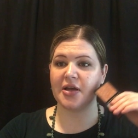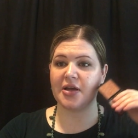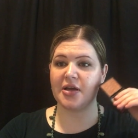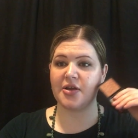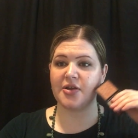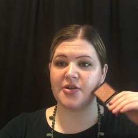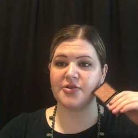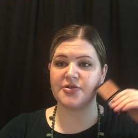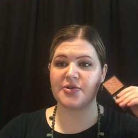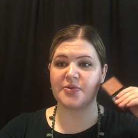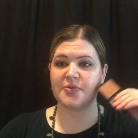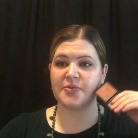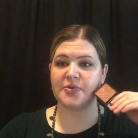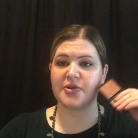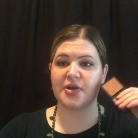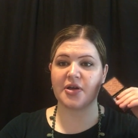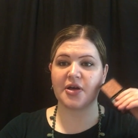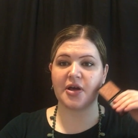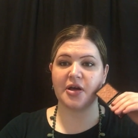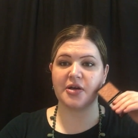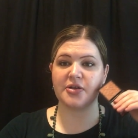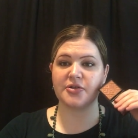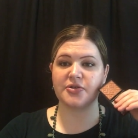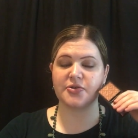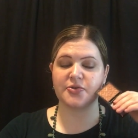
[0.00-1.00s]
kind of use it with the
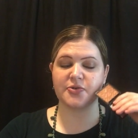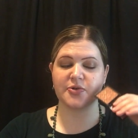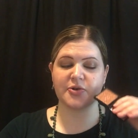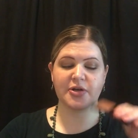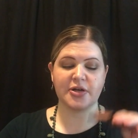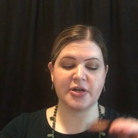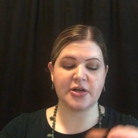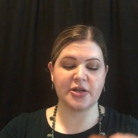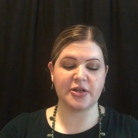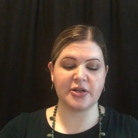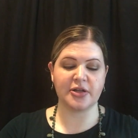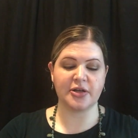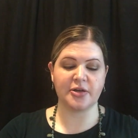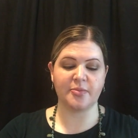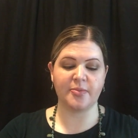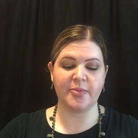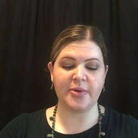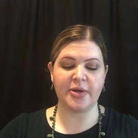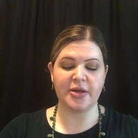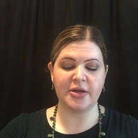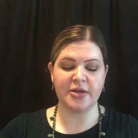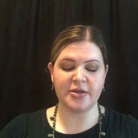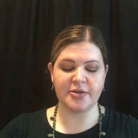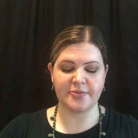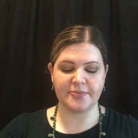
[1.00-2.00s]
contouring a little
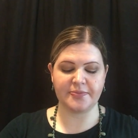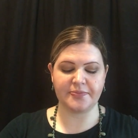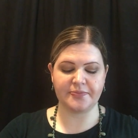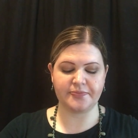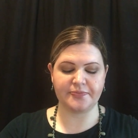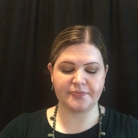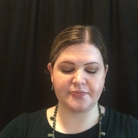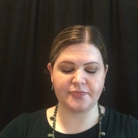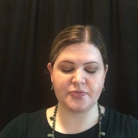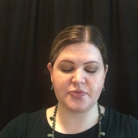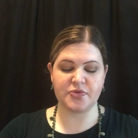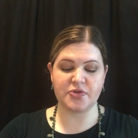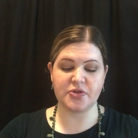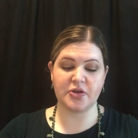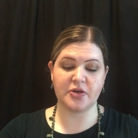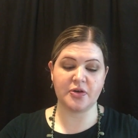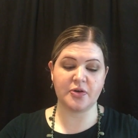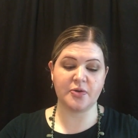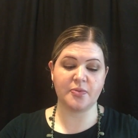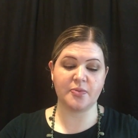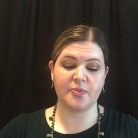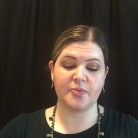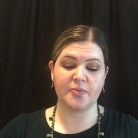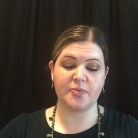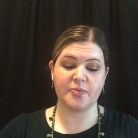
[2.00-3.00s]
bit,
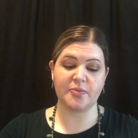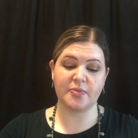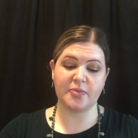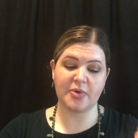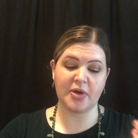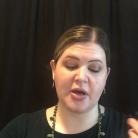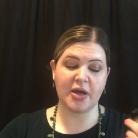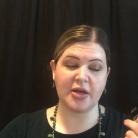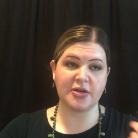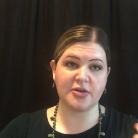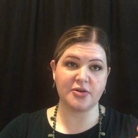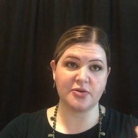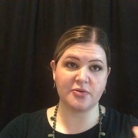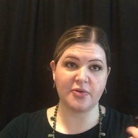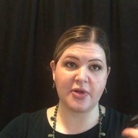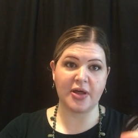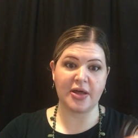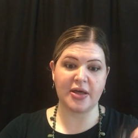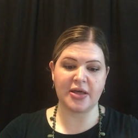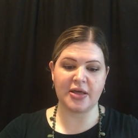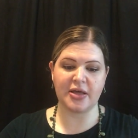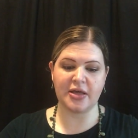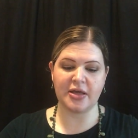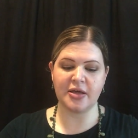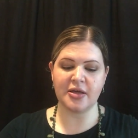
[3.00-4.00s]
so I do
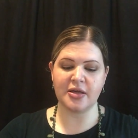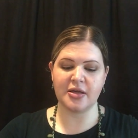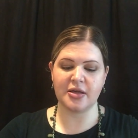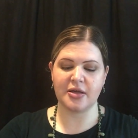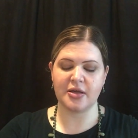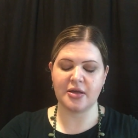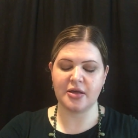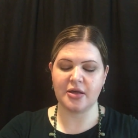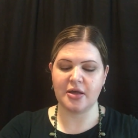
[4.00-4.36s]
like it.